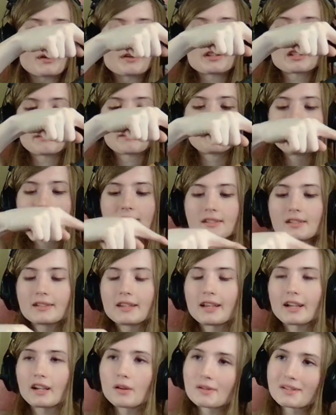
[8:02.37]
There's a piston
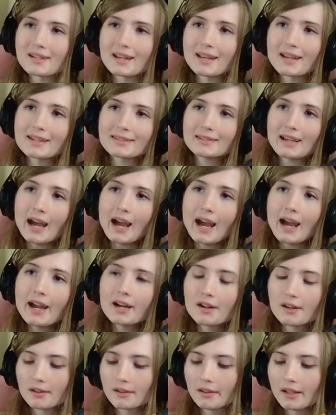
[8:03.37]
that goes that
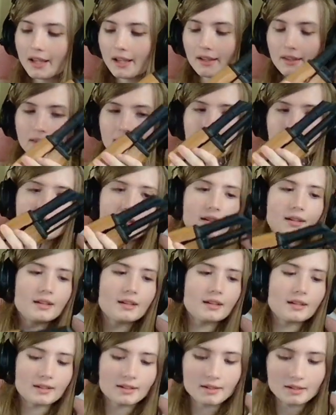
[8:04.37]
entire length.
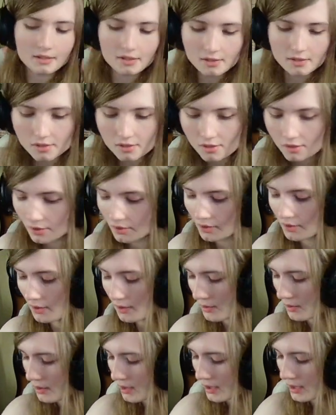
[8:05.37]
I can actually show
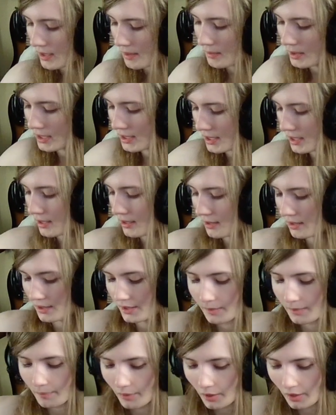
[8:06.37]
you by taking
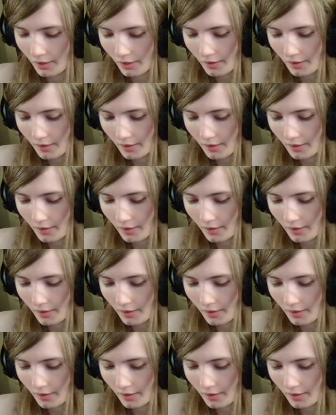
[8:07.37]
this apart.